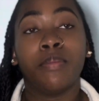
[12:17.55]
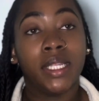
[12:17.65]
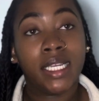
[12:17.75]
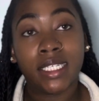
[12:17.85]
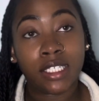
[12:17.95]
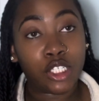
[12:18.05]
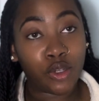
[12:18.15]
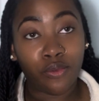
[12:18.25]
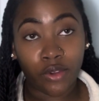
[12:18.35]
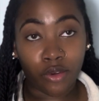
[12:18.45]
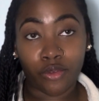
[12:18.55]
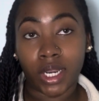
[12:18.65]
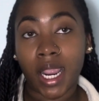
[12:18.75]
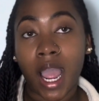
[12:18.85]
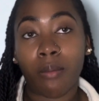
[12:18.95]
please do feel free to
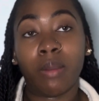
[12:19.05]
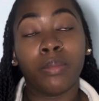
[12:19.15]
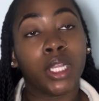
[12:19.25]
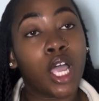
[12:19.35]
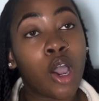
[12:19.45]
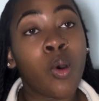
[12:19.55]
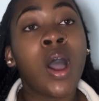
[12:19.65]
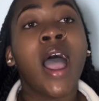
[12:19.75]
comment below